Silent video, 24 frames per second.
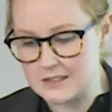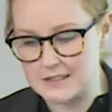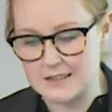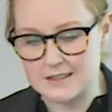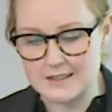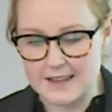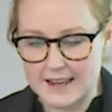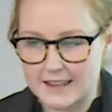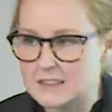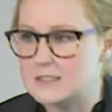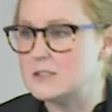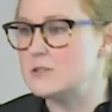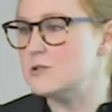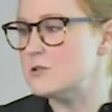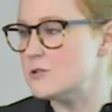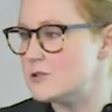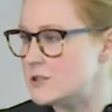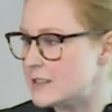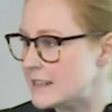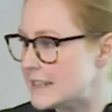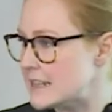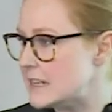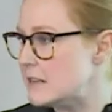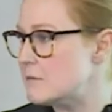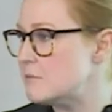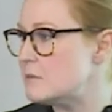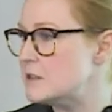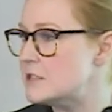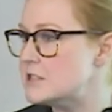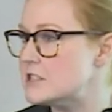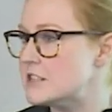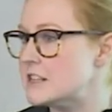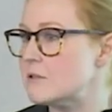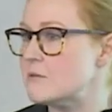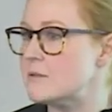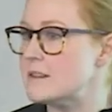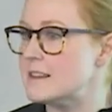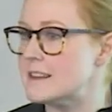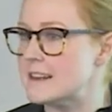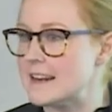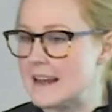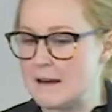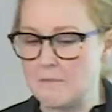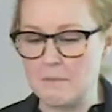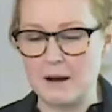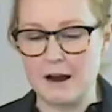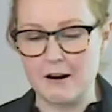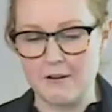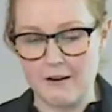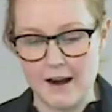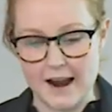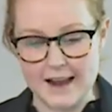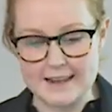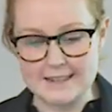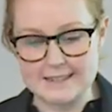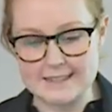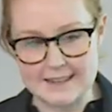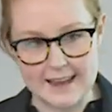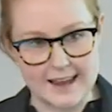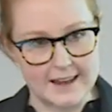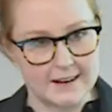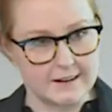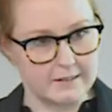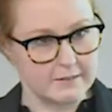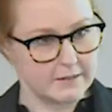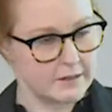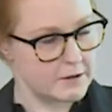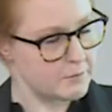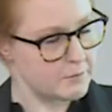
and that's usually imaging with an MRI scan of the